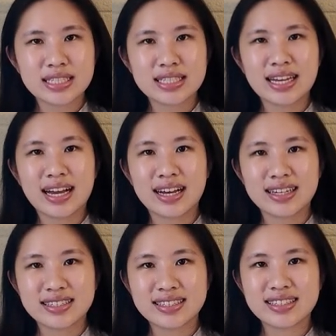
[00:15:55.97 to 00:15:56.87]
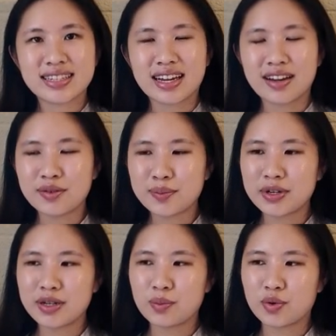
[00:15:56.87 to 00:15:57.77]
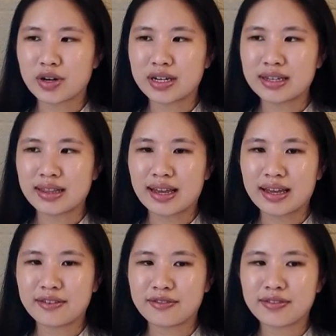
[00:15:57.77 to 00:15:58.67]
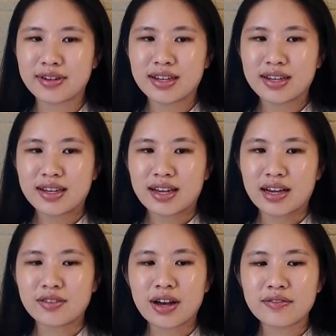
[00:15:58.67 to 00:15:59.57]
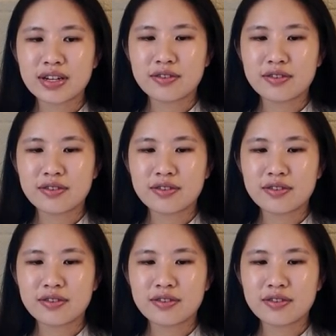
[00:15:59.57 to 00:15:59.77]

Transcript: yeah, I have a pretty boring life. I don't have any